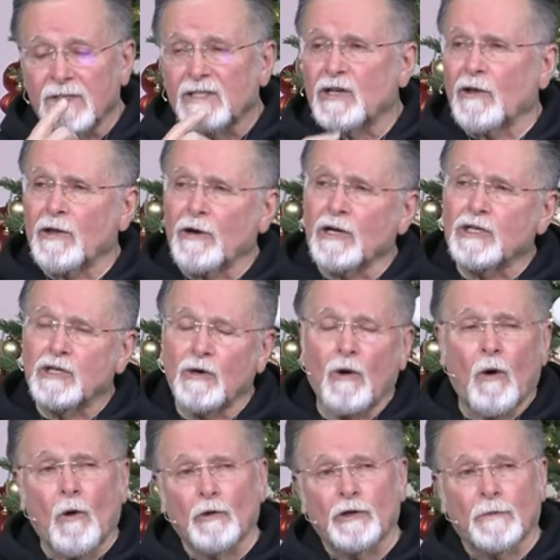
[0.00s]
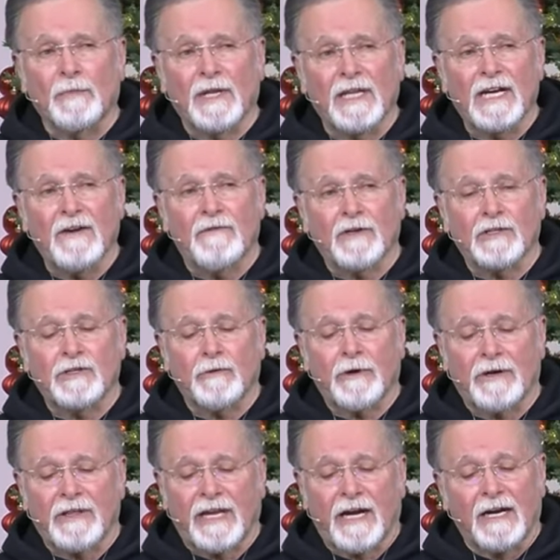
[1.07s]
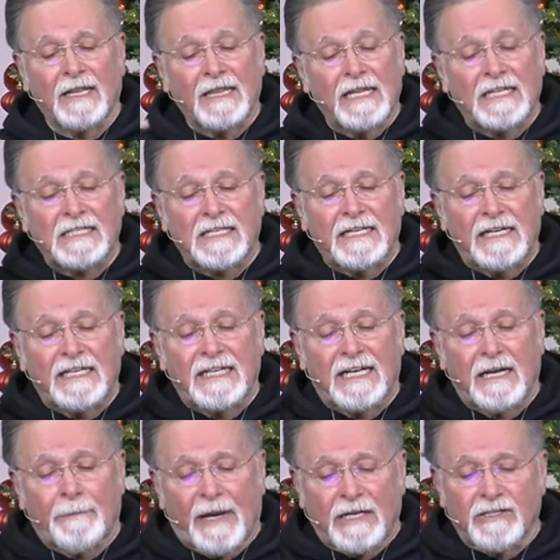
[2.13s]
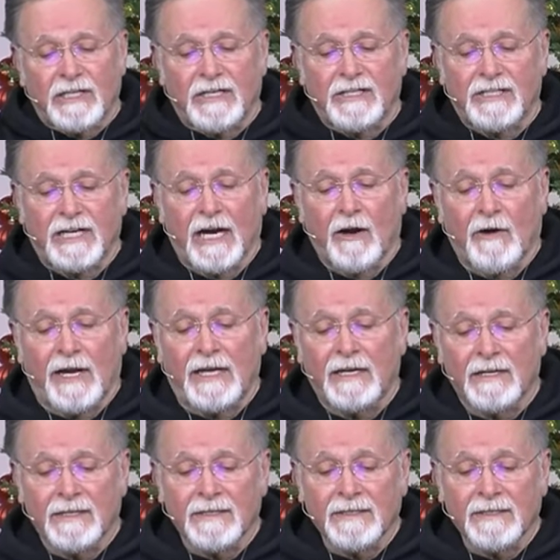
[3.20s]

So there are two older believers who are there listening to him as he's sharing.